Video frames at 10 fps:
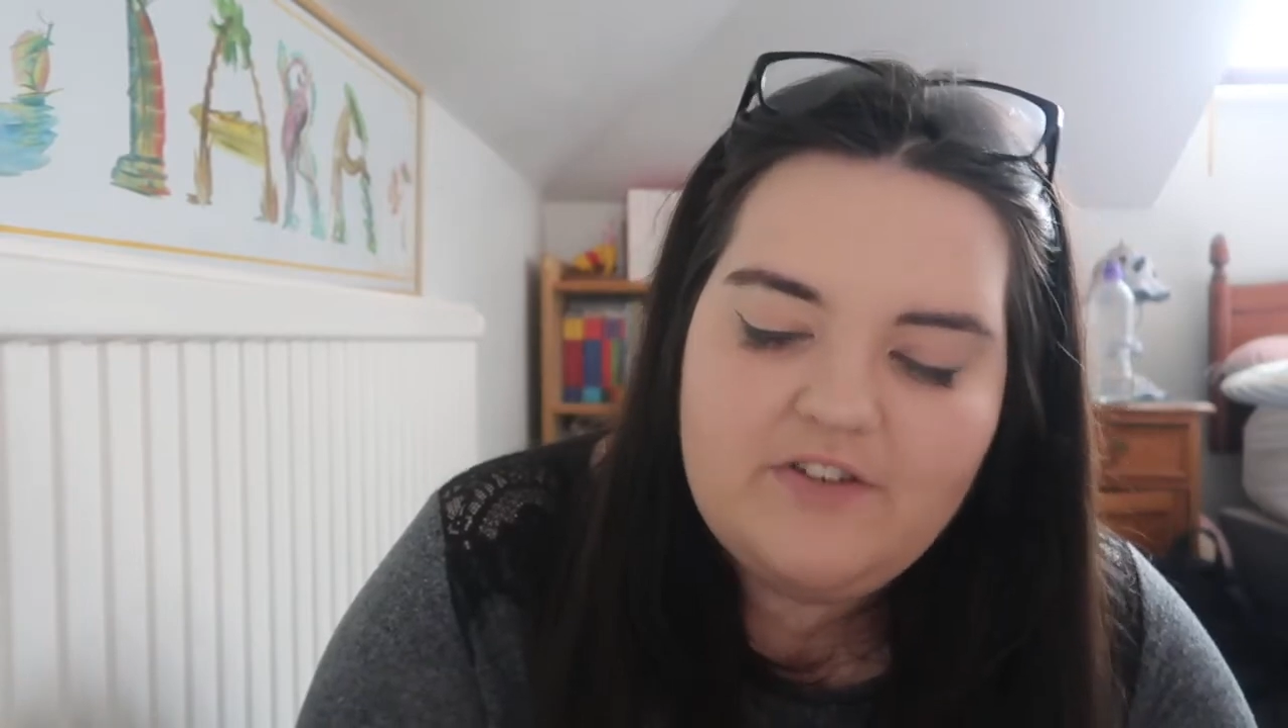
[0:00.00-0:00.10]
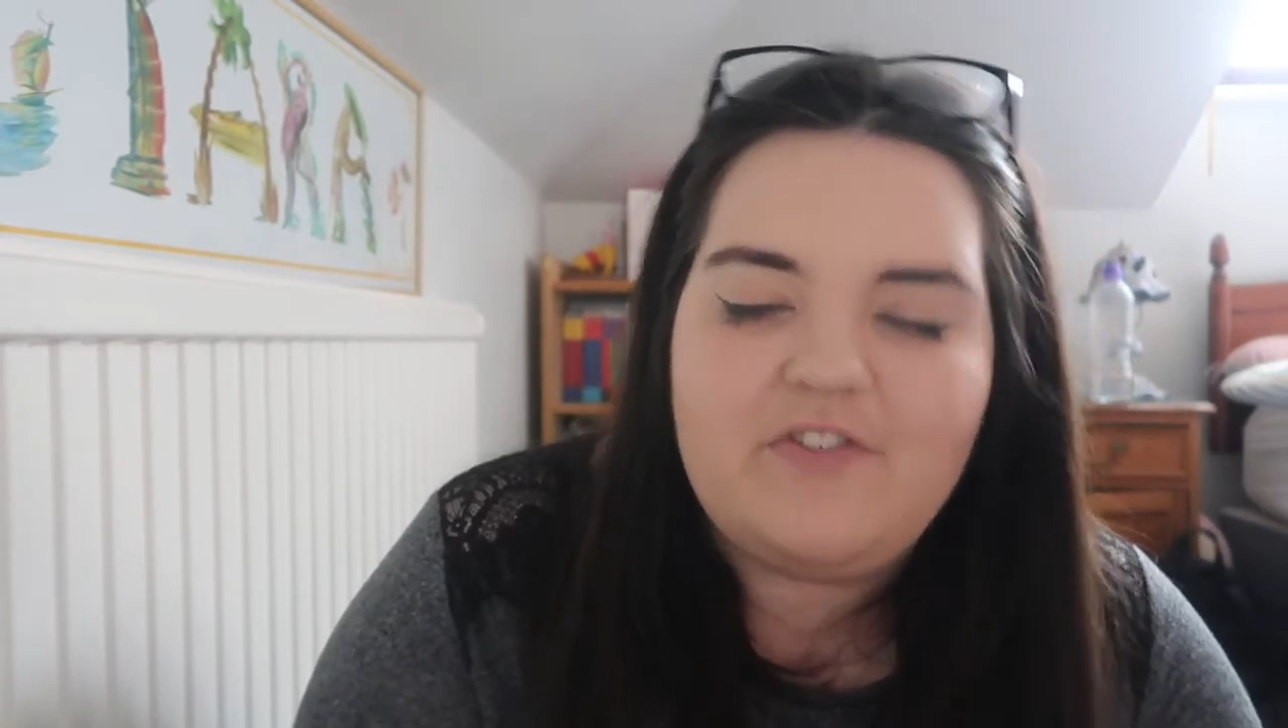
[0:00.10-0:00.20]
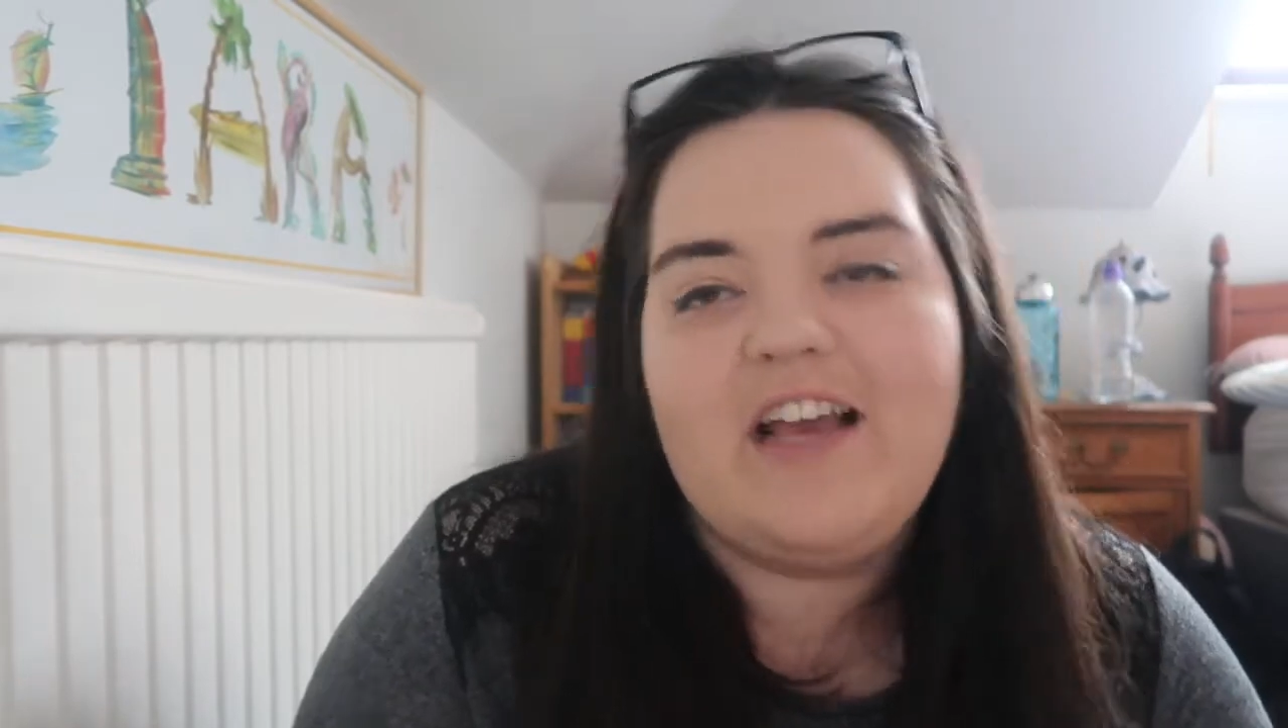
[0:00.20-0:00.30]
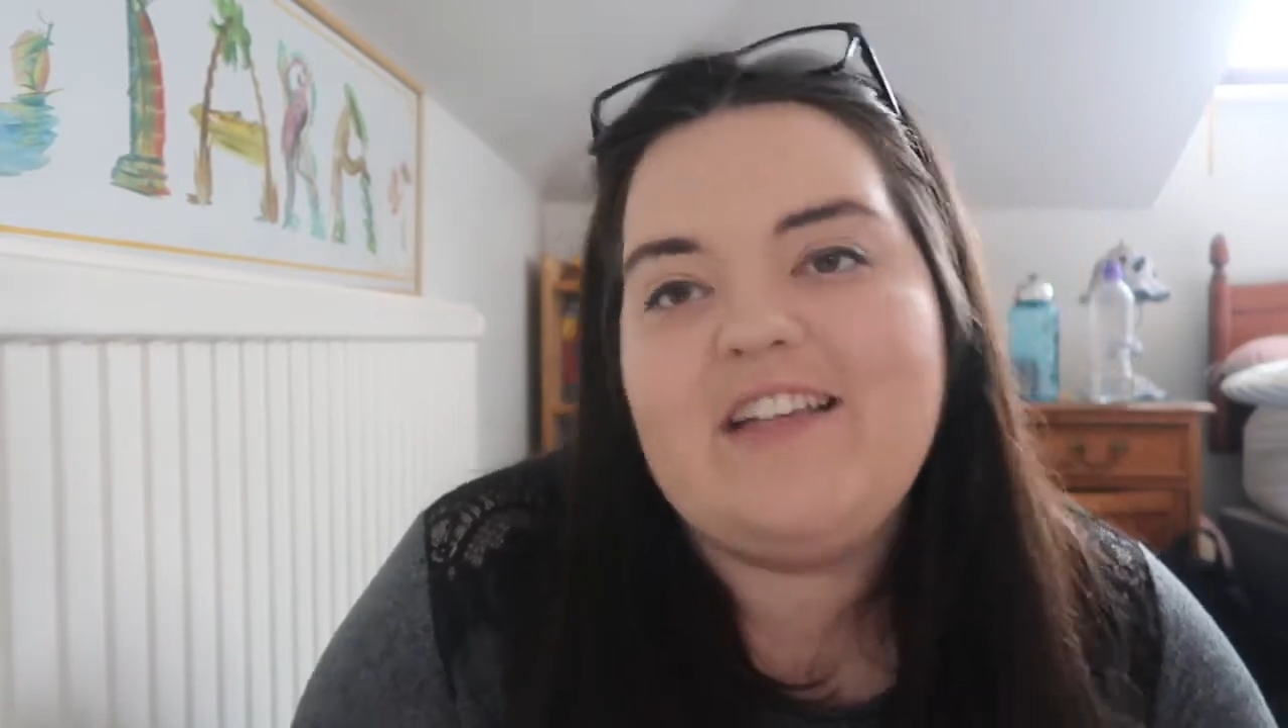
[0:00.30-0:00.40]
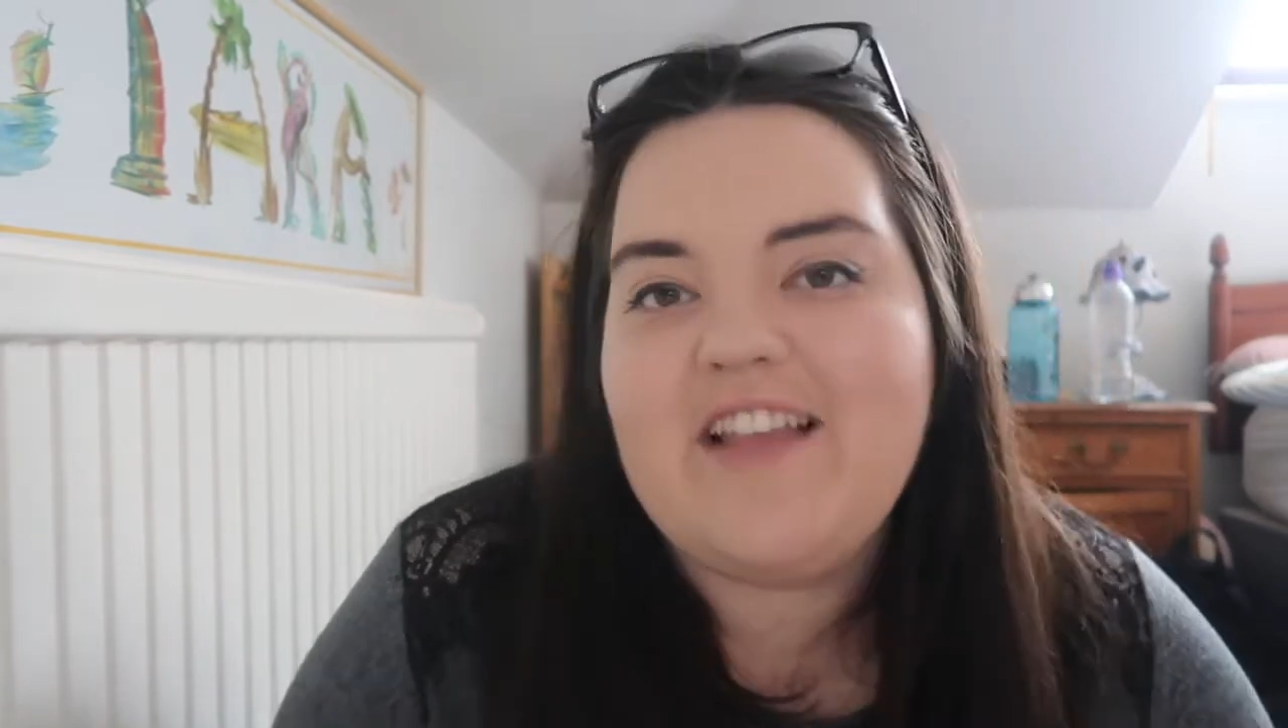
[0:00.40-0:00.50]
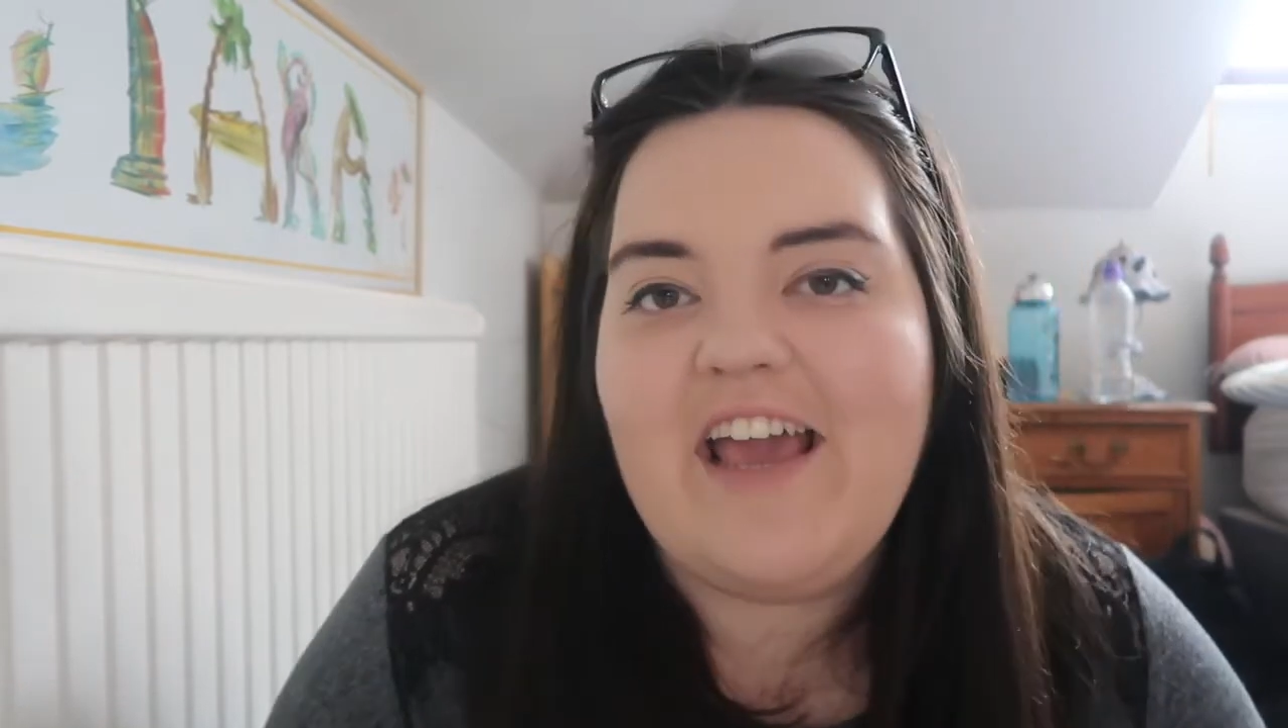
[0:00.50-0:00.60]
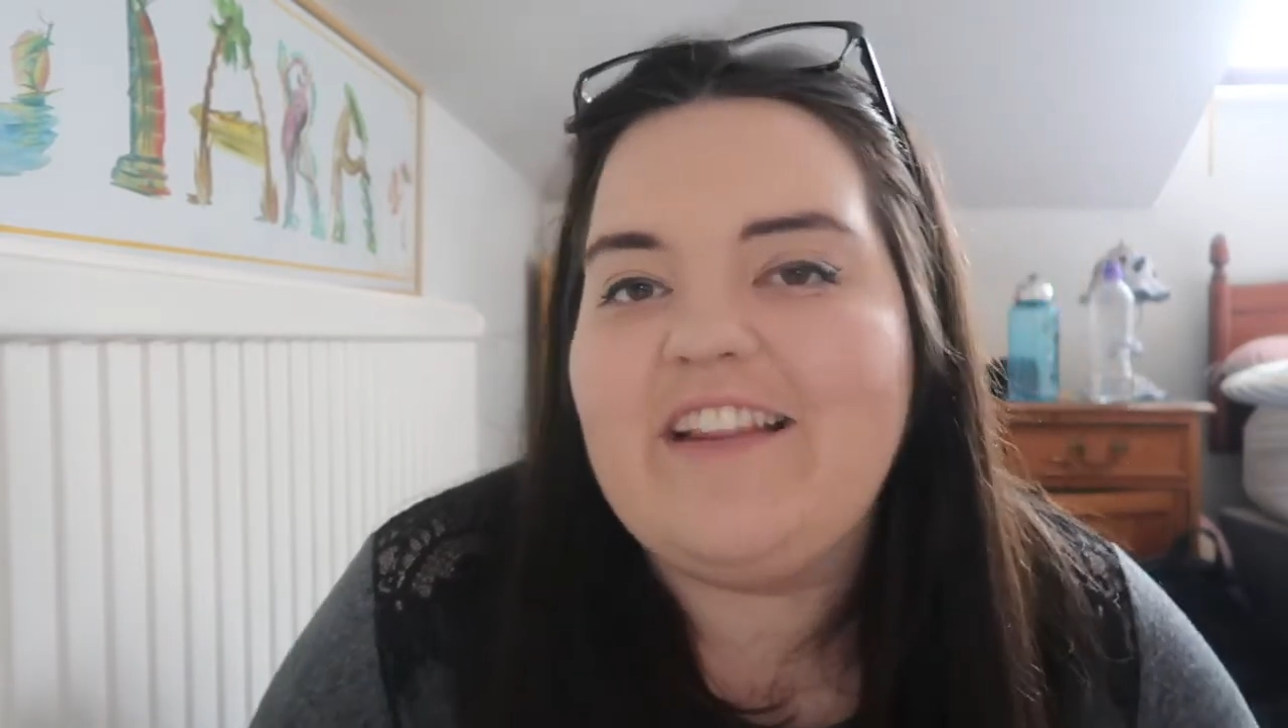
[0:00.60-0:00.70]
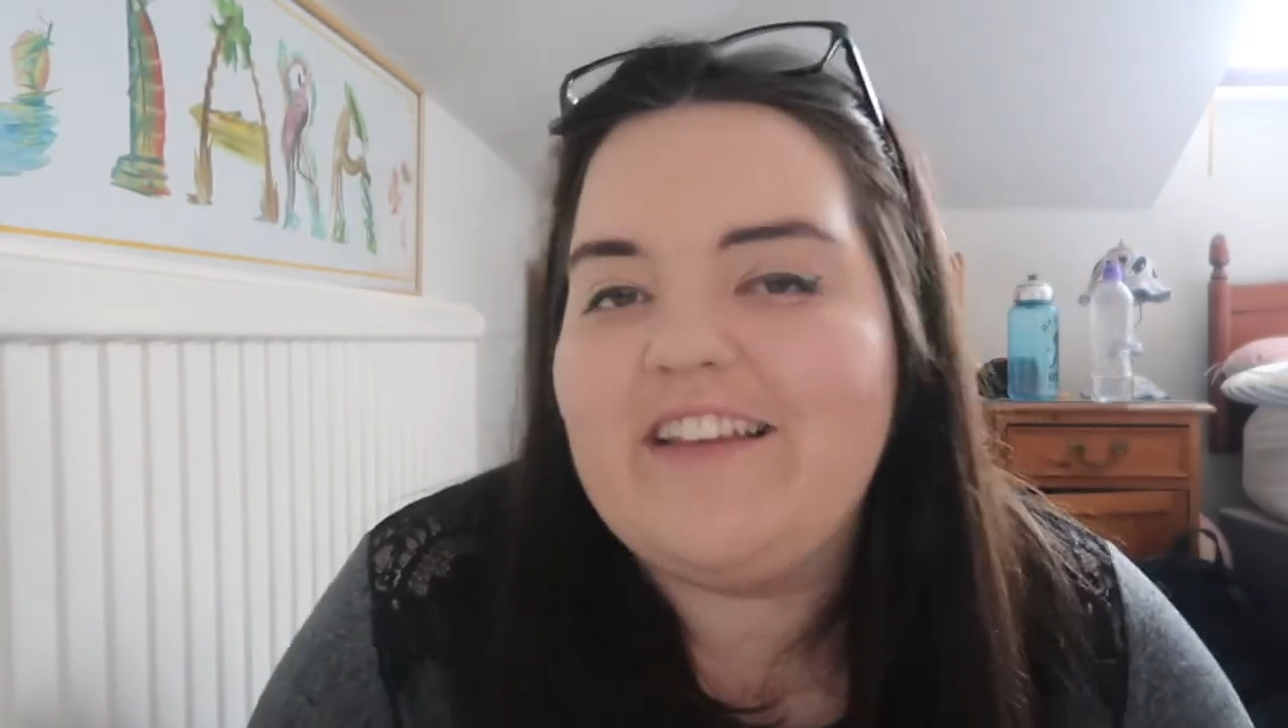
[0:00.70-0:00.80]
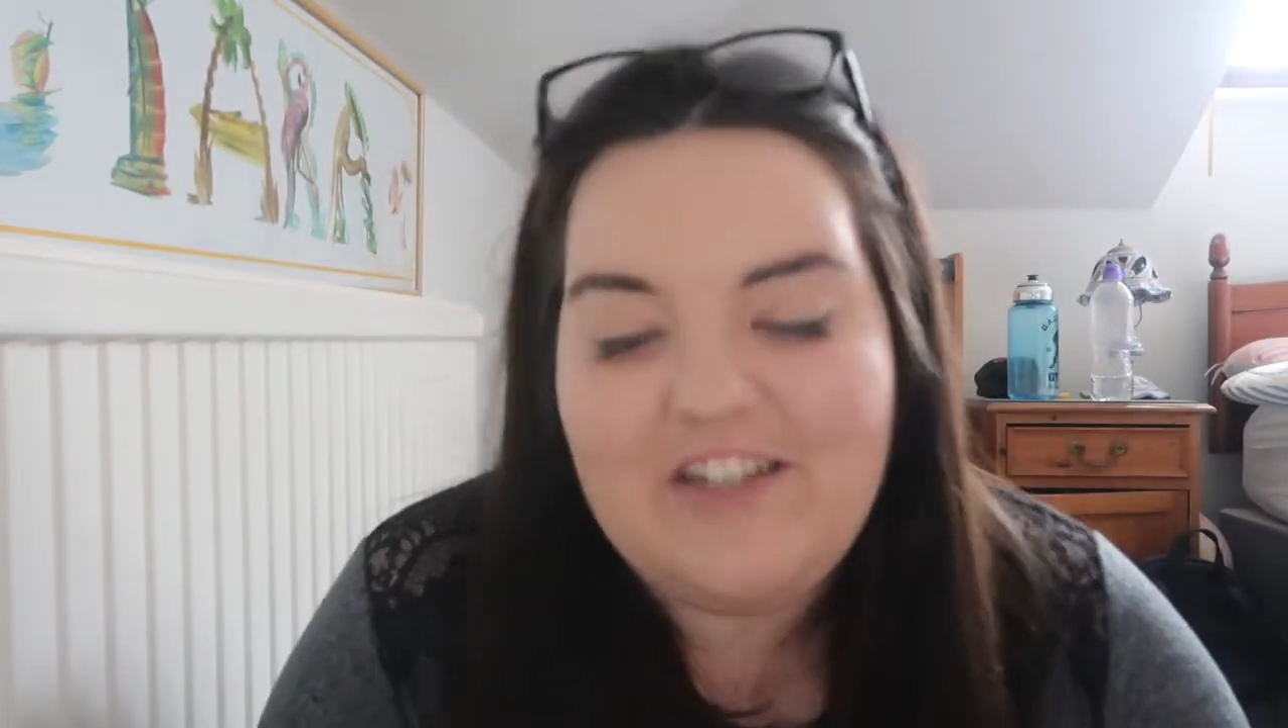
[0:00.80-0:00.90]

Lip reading: of like say that,